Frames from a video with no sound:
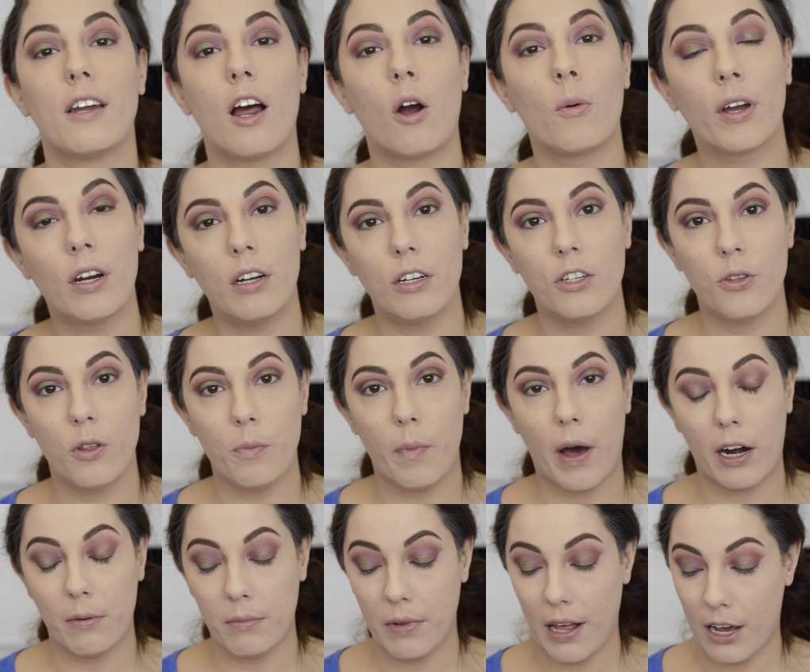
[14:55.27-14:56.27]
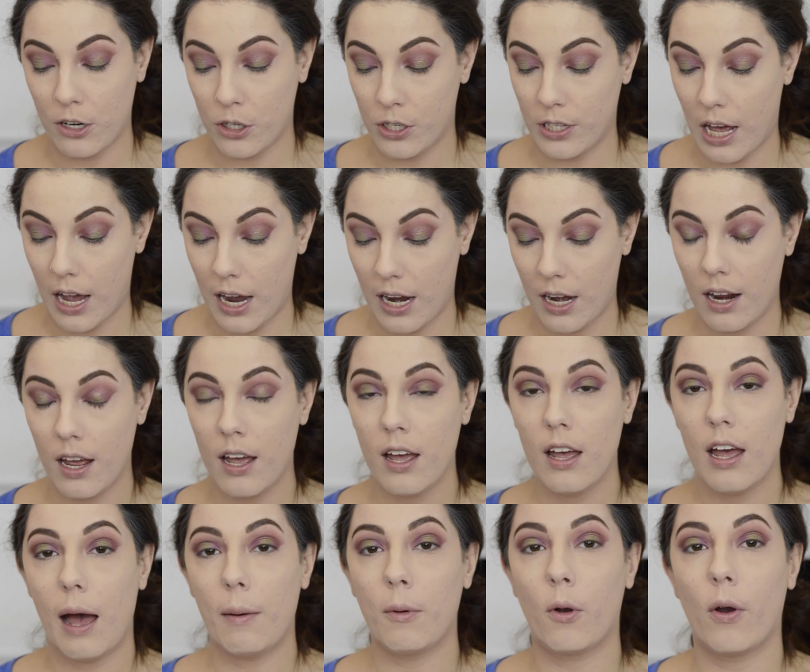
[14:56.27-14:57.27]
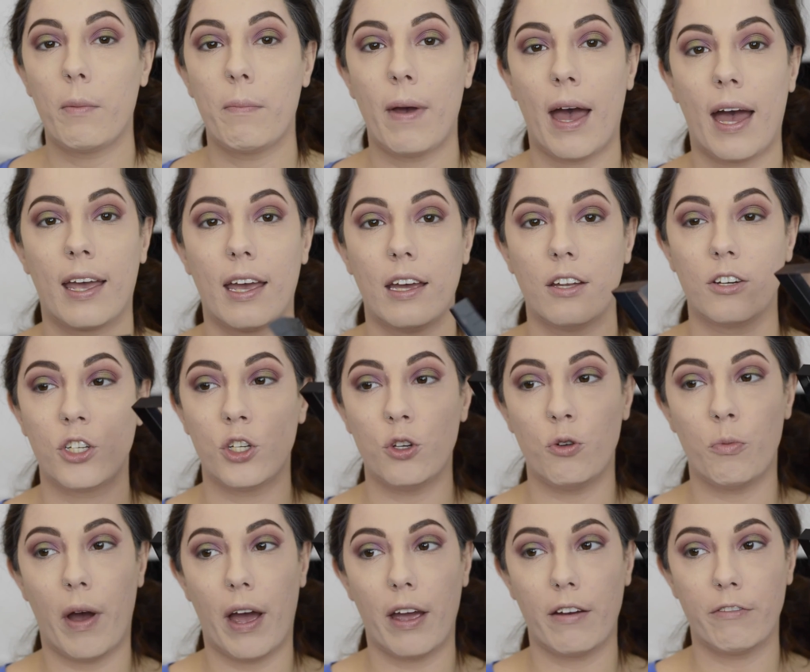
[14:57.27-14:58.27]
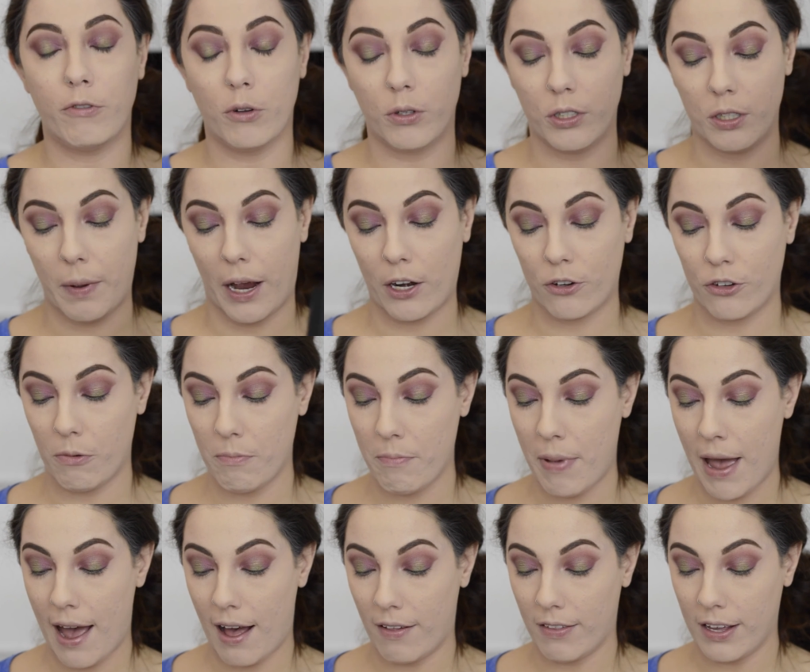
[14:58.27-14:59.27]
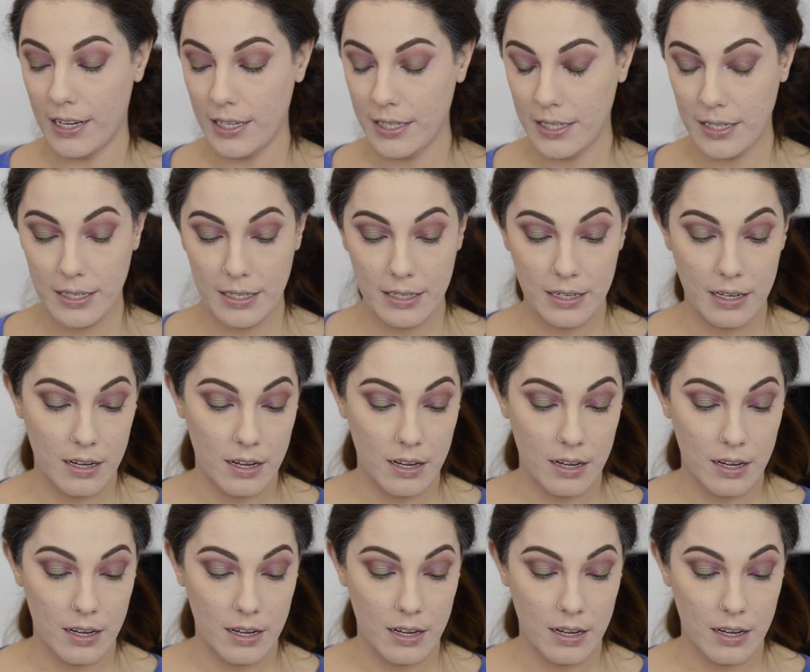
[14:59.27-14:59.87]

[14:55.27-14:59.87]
now we're gonna do the bottom lash line. I'm going back into my Full Spectrum palette.